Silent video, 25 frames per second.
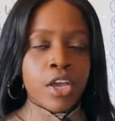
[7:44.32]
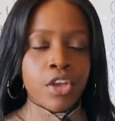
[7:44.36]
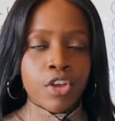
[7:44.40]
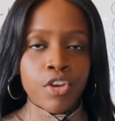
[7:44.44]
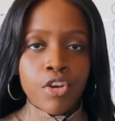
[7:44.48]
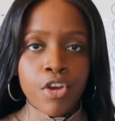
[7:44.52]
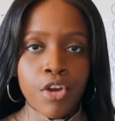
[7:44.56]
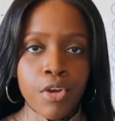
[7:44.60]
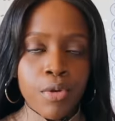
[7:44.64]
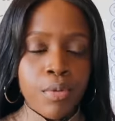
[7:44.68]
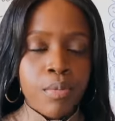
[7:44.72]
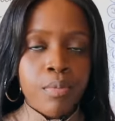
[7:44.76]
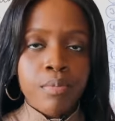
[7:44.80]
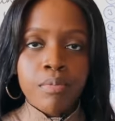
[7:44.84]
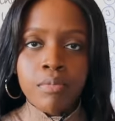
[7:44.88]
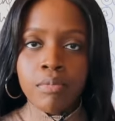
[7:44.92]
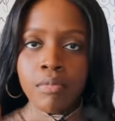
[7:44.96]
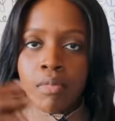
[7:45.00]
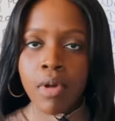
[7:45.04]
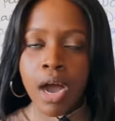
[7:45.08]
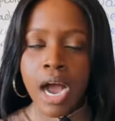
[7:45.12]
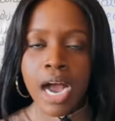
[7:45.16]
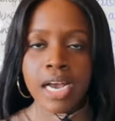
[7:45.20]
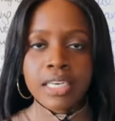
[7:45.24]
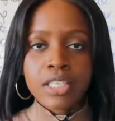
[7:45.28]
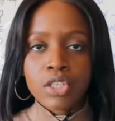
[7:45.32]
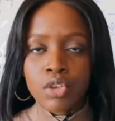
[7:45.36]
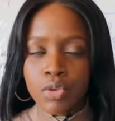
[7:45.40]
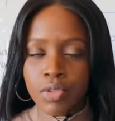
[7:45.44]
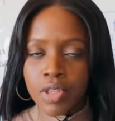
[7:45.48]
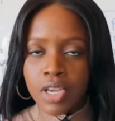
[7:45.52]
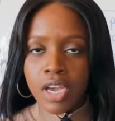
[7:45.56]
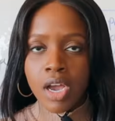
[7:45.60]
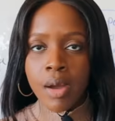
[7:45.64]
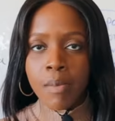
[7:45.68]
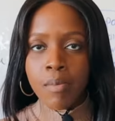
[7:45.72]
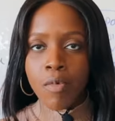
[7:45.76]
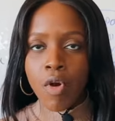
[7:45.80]
you know, I still
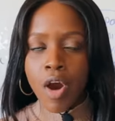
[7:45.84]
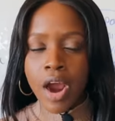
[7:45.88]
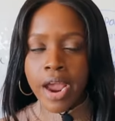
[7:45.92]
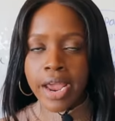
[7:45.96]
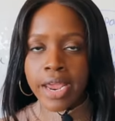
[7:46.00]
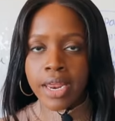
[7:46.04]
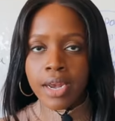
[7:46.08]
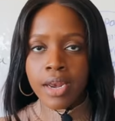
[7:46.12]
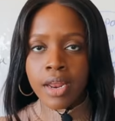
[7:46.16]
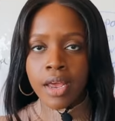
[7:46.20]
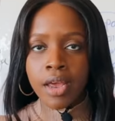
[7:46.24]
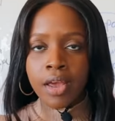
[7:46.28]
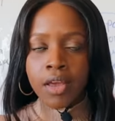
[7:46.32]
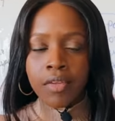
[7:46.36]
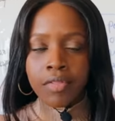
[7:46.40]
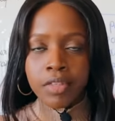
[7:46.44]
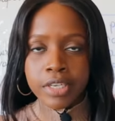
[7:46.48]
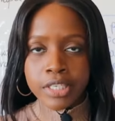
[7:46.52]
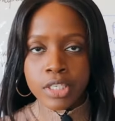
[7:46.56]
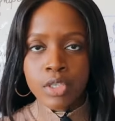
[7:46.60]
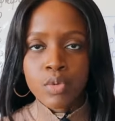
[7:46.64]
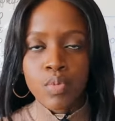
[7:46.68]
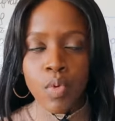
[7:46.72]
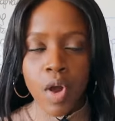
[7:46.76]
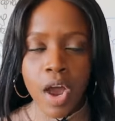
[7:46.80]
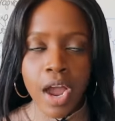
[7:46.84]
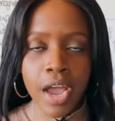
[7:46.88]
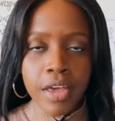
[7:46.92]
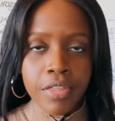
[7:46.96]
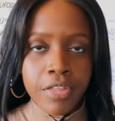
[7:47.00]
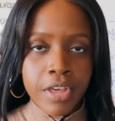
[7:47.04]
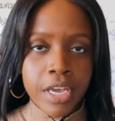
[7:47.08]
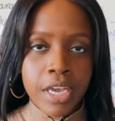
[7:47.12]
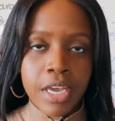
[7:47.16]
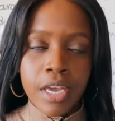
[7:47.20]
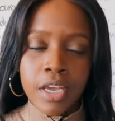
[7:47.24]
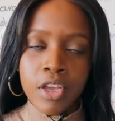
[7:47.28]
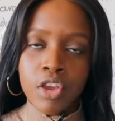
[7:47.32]
think I'm right, this is why I
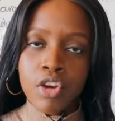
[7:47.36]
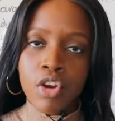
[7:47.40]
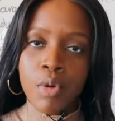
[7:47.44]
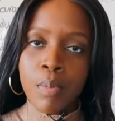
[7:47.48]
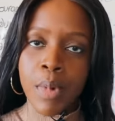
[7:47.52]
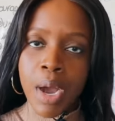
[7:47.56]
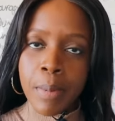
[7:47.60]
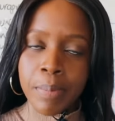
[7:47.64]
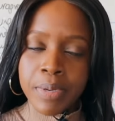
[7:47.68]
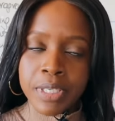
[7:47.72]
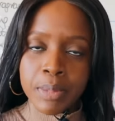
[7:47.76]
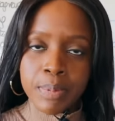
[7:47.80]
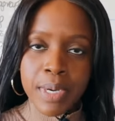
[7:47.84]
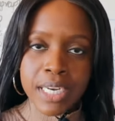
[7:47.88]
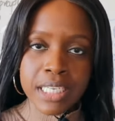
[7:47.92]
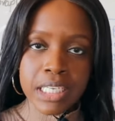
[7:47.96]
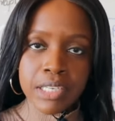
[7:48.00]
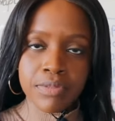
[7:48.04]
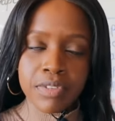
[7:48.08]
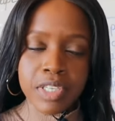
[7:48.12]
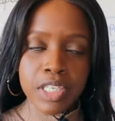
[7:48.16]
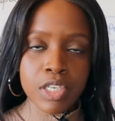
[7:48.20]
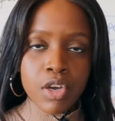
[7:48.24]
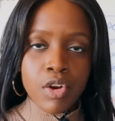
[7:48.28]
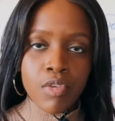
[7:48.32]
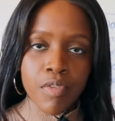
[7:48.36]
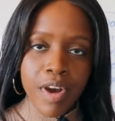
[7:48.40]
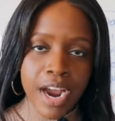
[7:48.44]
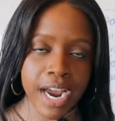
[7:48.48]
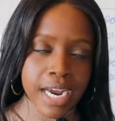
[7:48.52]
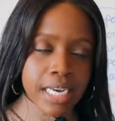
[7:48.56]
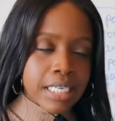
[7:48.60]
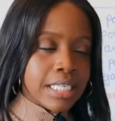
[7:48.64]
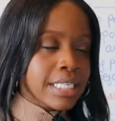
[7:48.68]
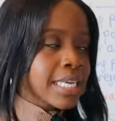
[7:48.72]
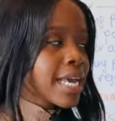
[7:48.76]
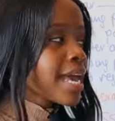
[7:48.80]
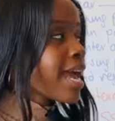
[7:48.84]
think, you know, my perspective is
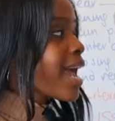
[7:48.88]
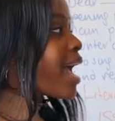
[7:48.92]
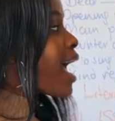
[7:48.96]
correct.